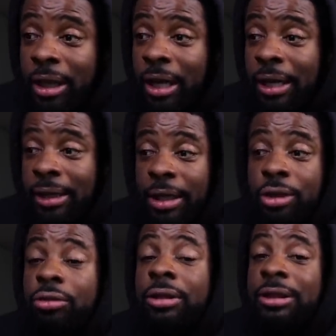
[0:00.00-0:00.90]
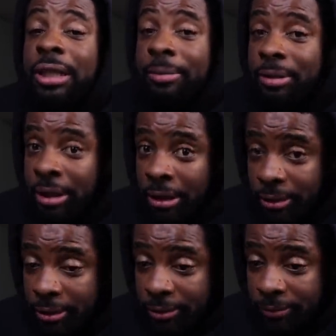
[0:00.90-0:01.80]
and they do this type of
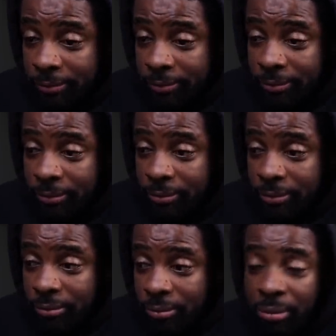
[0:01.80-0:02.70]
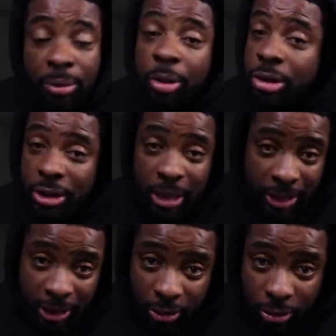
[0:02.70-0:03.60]
things. Me personally, I
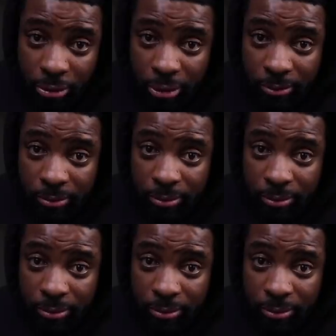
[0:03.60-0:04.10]
can't do it.